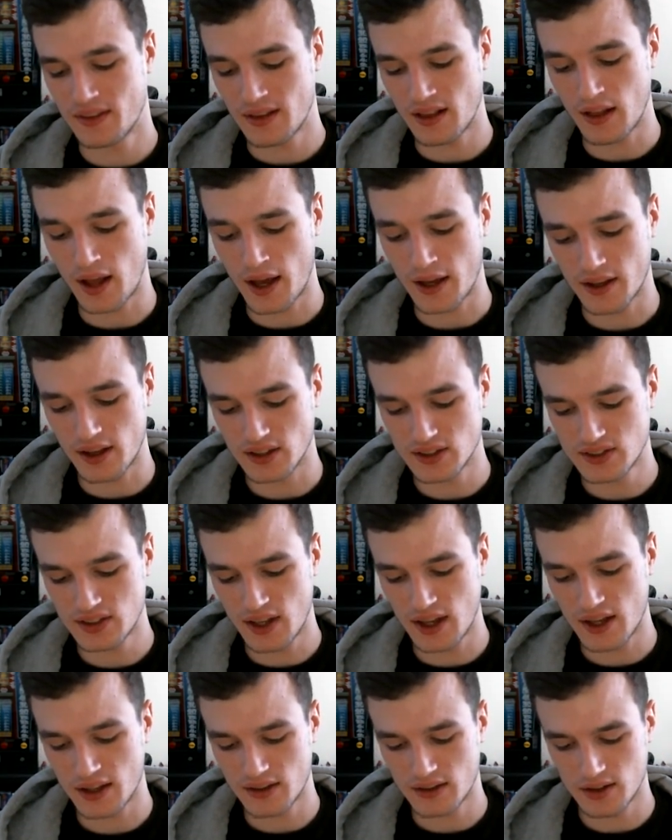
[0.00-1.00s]
like I
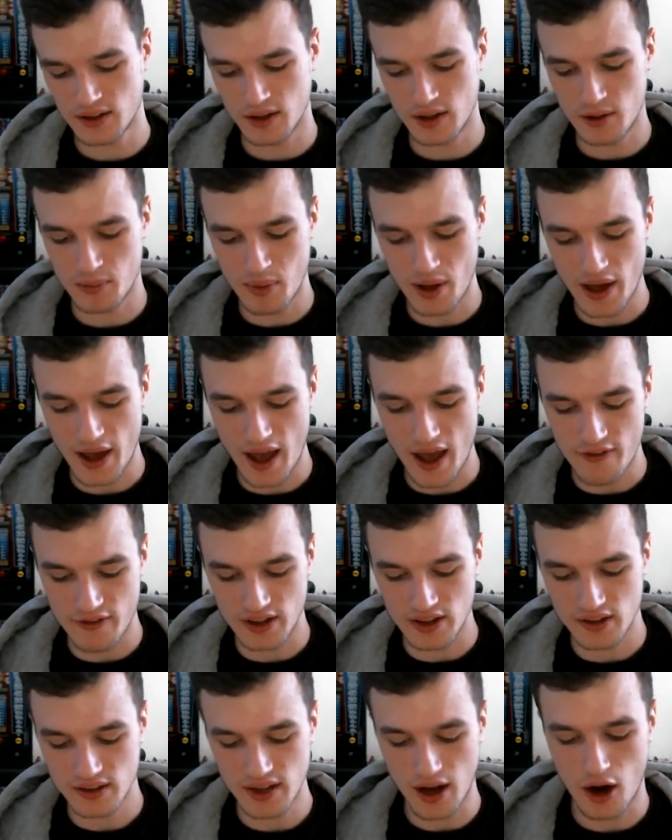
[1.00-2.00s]
said, by
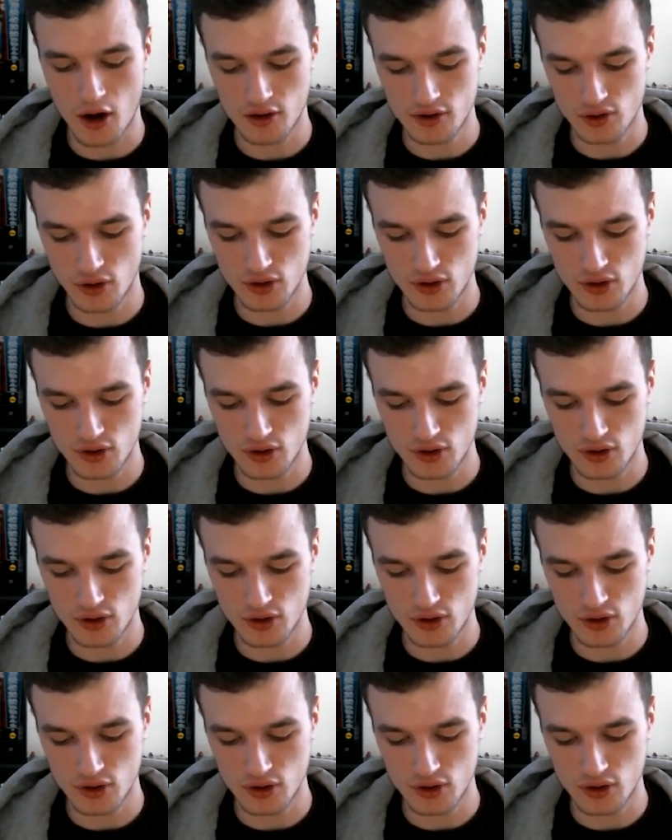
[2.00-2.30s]
having the towers